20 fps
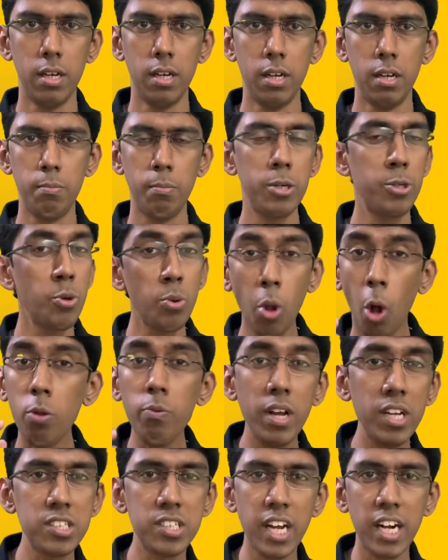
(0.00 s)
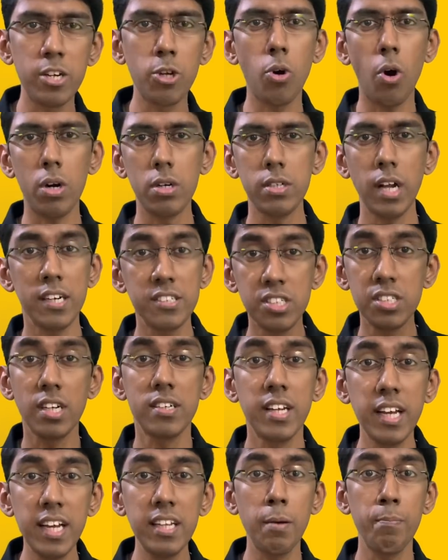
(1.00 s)
But you will always get caught. That's the
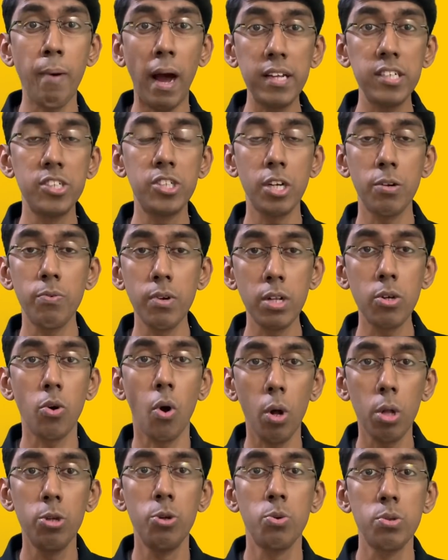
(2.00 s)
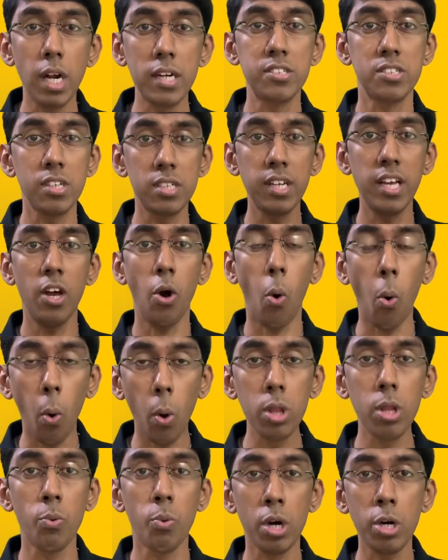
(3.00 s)
day the manager will call you. That's the day all
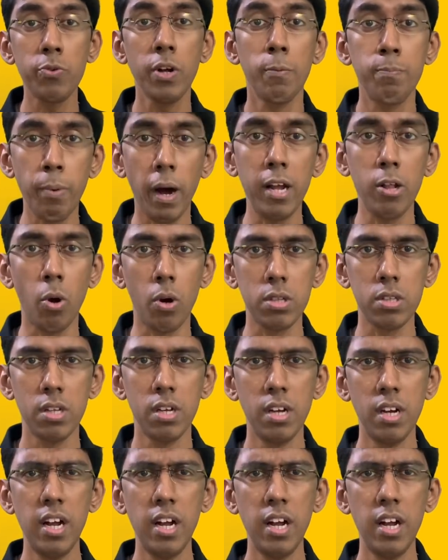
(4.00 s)
the work will pile on.